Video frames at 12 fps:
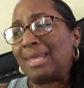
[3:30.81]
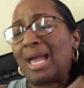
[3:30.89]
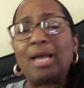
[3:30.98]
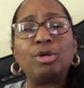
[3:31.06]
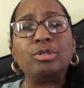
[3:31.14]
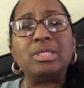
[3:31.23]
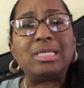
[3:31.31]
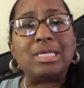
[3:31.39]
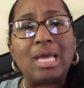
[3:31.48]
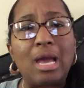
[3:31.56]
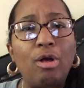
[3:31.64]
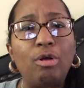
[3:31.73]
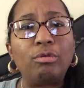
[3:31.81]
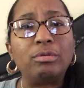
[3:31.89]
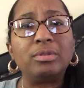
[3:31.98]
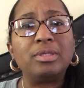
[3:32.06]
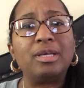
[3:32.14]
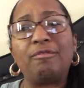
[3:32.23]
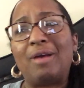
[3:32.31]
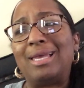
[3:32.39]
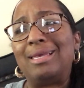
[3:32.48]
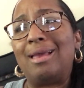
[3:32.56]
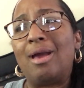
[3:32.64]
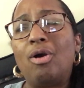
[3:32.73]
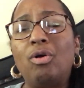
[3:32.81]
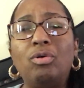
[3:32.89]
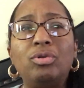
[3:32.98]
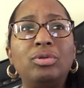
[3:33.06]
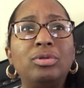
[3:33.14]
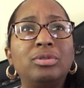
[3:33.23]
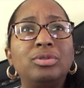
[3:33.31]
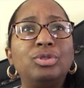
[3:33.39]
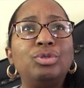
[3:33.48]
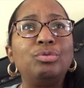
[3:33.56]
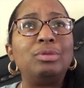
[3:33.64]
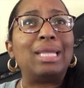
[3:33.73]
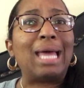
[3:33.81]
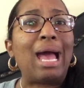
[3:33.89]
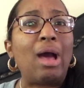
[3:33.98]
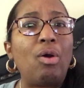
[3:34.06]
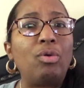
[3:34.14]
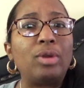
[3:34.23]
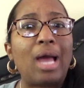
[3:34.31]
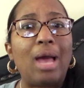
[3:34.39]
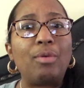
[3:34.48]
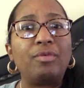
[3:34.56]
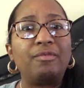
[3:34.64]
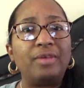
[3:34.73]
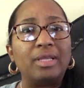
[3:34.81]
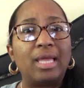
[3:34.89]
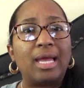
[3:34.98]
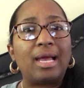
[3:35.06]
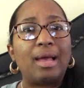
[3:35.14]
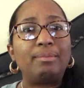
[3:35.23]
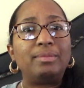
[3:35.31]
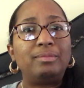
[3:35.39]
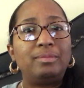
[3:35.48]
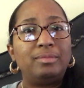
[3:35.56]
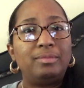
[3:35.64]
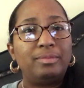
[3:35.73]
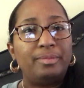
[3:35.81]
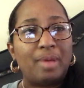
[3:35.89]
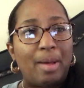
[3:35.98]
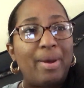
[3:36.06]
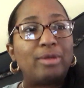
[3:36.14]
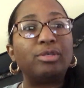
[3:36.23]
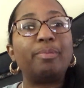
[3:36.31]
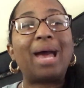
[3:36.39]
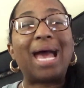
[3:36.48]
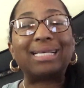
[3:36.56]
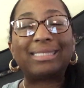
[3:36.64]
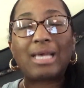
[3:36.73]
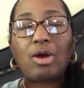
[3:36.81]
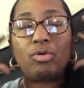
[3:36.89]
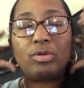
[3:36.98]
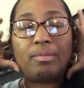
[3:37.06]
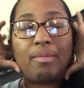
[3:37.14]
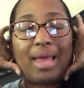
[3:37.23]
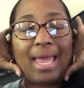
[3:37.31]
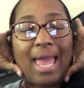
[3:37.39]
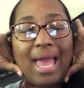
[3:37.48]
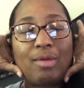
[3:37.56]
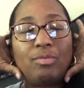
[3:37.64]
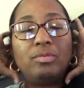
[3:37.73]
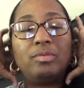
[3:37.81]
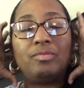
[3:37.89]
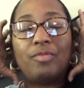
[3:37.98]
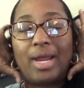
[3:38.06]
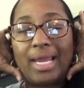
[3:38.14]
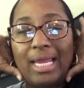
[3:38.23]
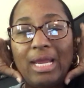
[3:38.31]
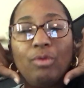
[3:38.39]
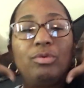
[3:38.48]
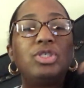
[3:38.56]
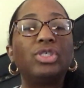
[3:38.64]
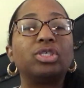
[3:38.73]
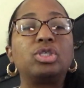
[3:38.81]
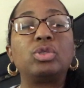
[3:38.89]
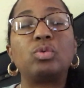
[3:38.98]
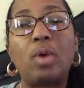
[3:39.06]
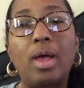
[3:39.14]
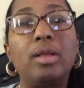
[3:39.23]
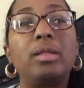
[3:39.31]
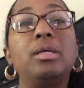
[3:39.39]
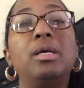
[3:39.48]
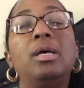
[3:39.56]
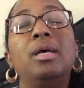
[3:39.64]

I couldn't yell. If I yell too loud, I would feel like I'm about to pass out, and my head right here would just swell.